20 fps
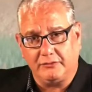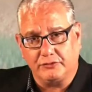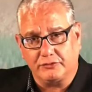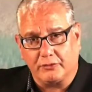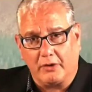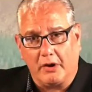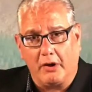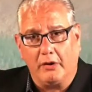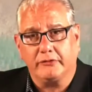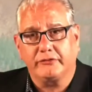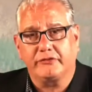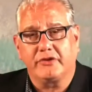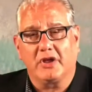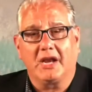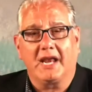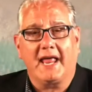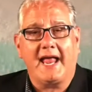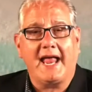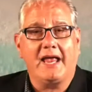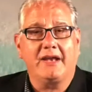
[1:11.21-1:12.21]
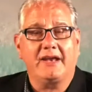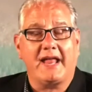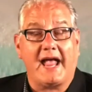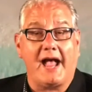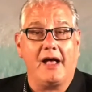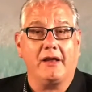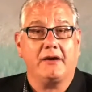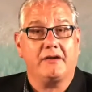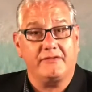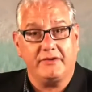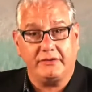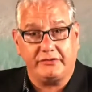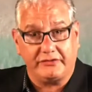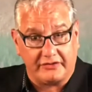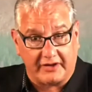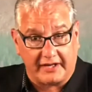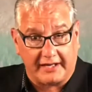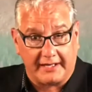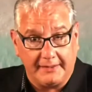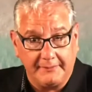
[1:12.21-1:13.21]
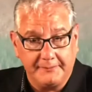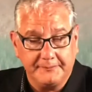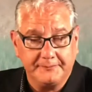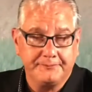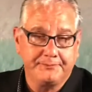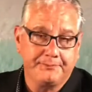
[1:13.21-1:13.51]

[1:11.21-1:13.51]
draws the land out of the sea,